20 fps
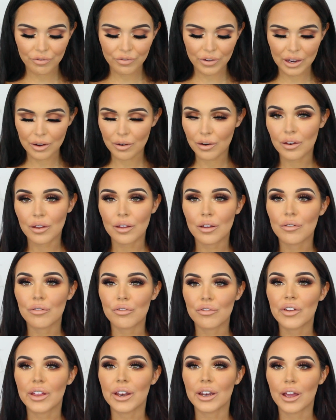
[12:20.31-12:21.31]

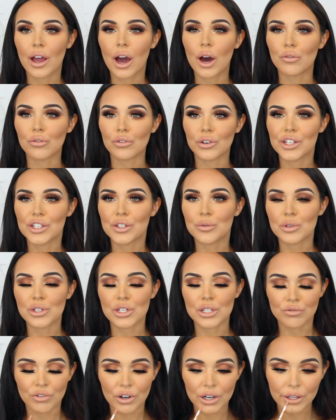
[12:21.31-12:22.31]
thin coverage,
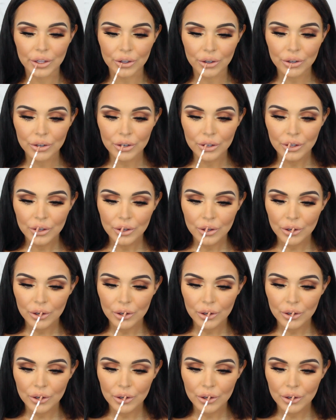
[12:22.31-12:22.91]
which is really good.